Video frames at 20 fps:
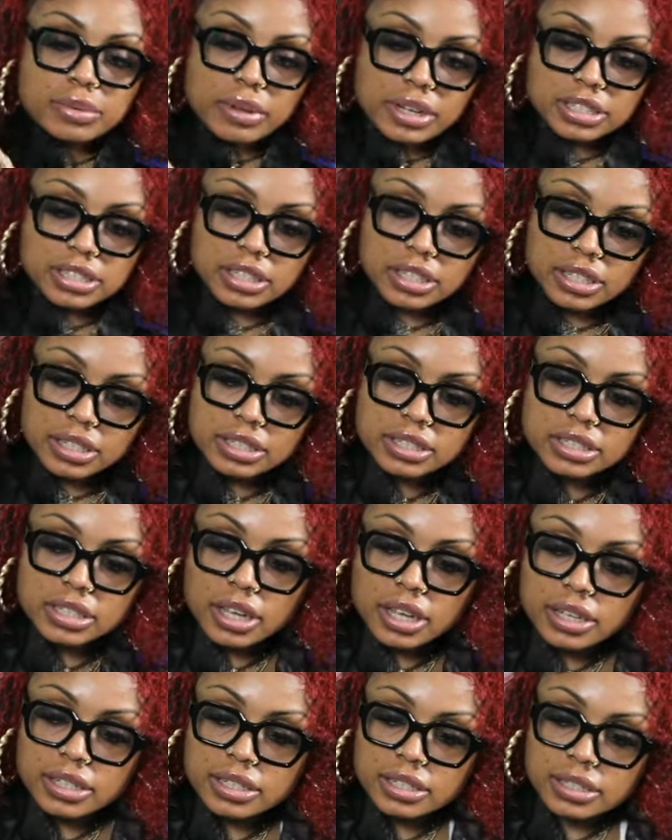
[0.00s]
about to
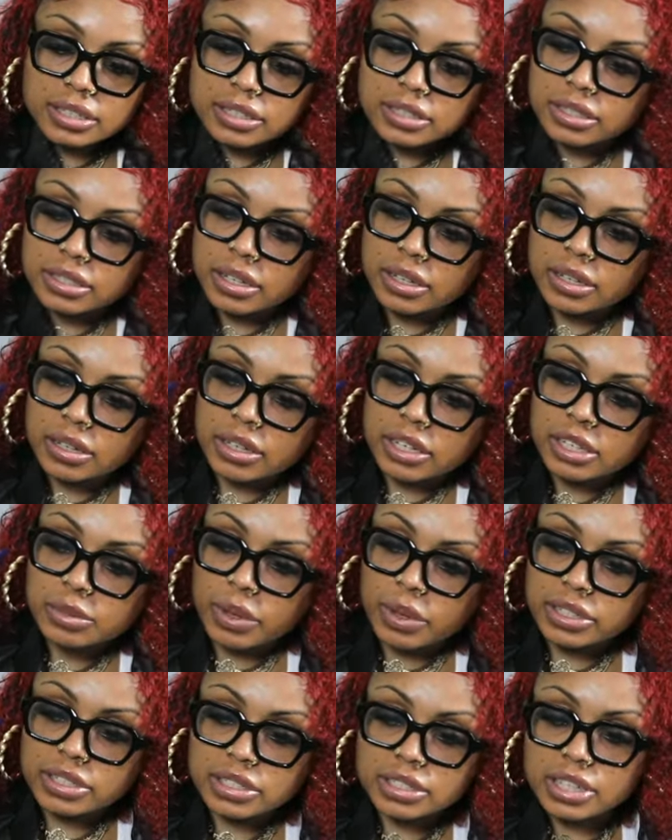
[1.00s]
incite, he's
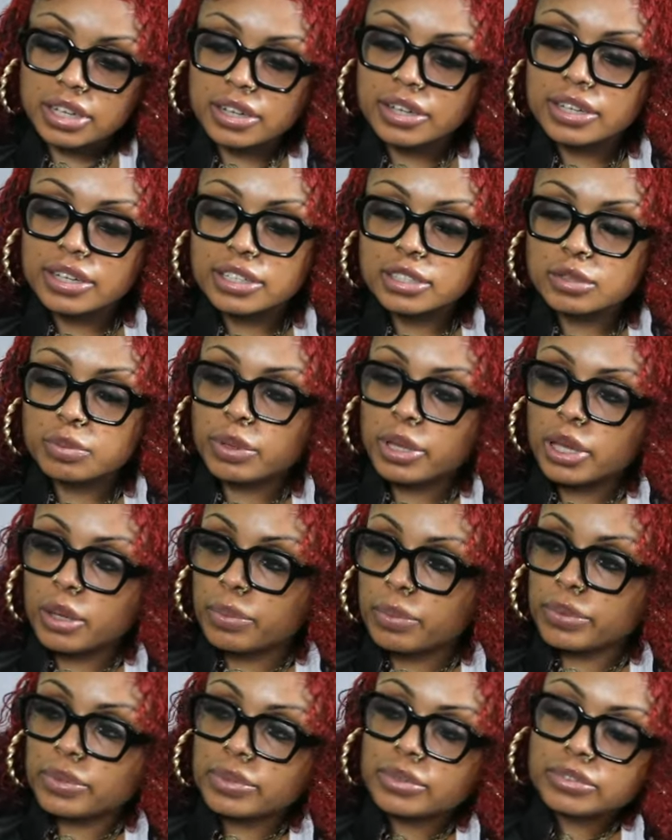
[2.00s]
about to tell his
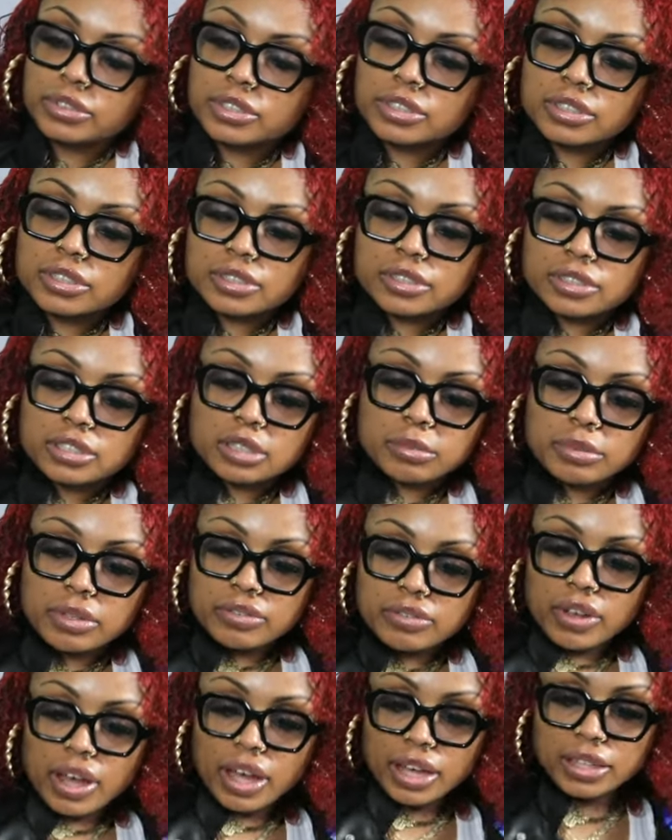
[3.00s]
people to
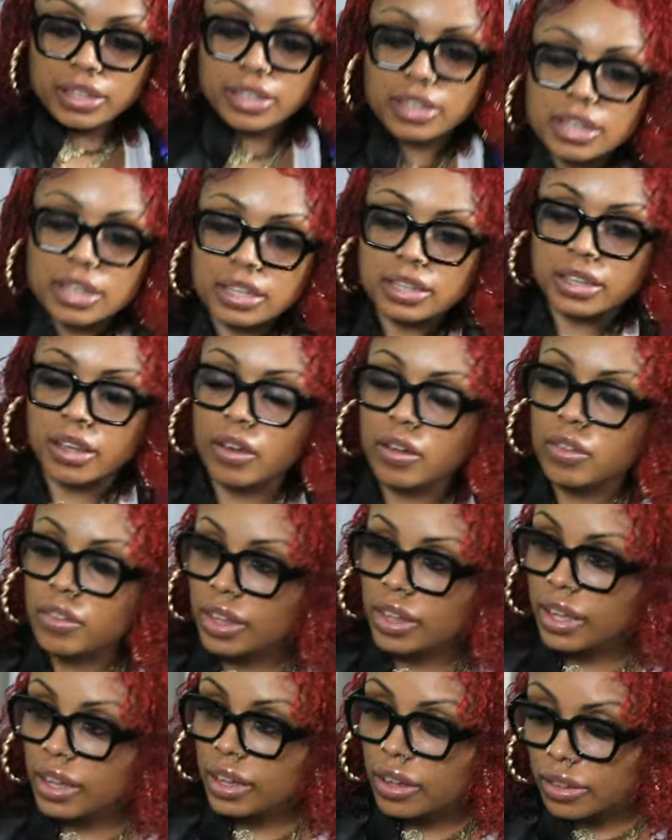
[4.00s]
be violent. All
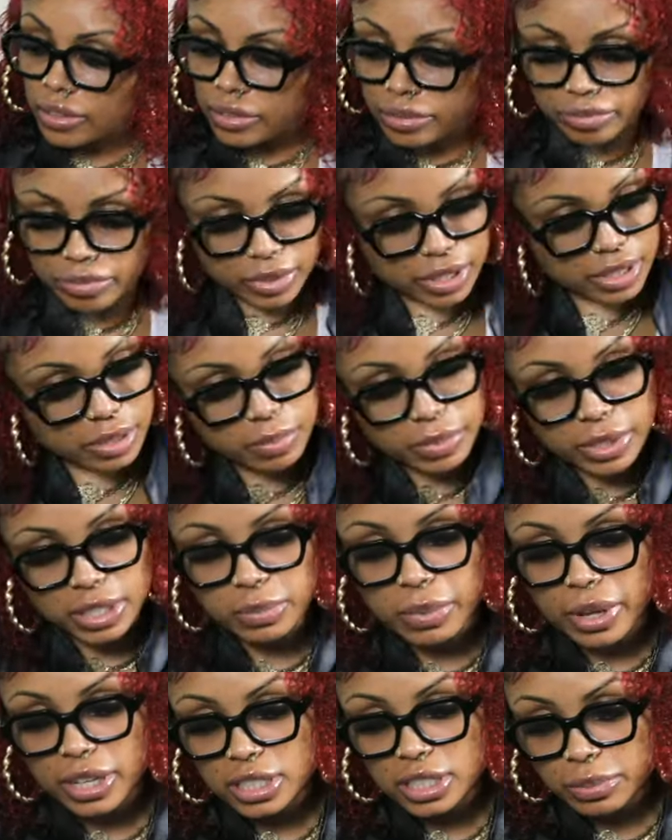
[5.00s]
that, this
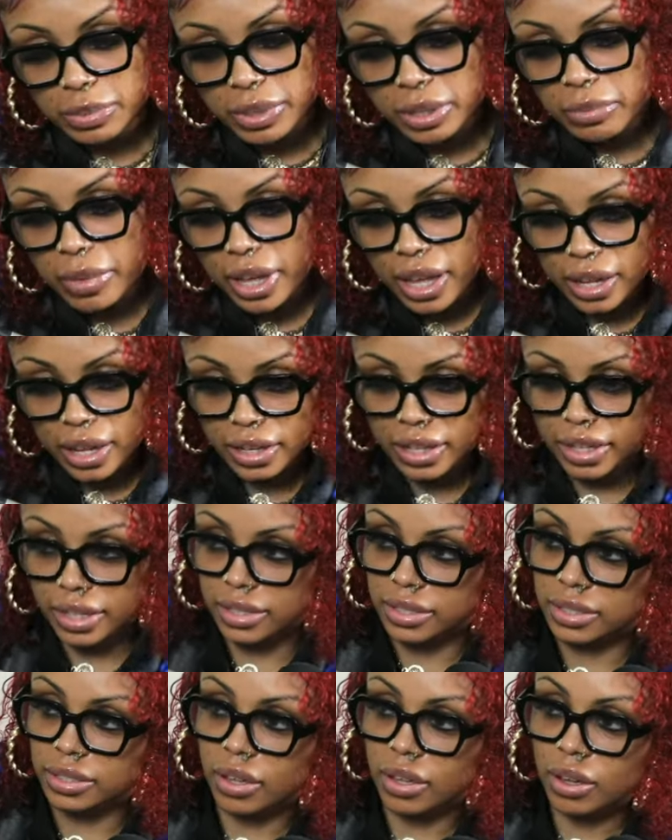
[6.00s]
is about to be
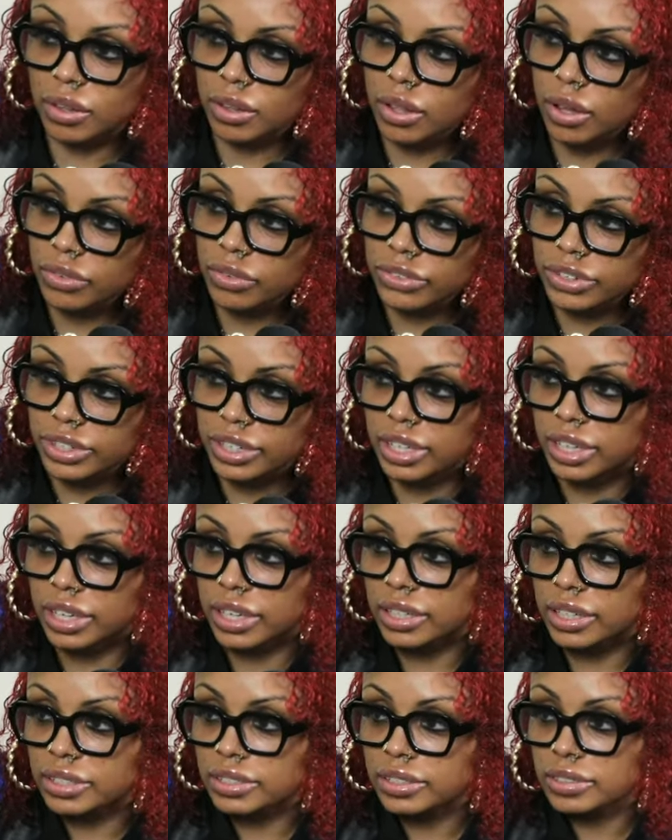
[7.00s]
madness all over
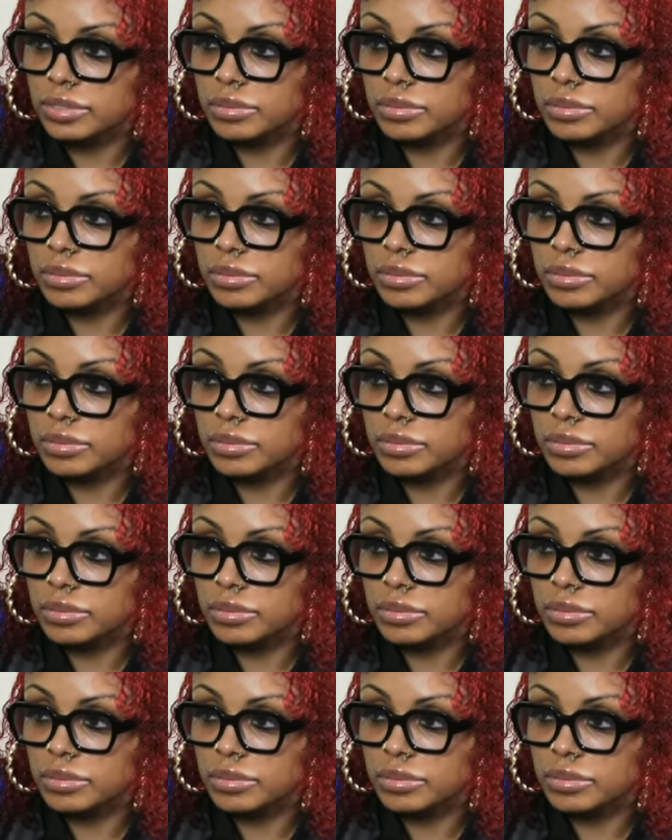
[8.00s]
again.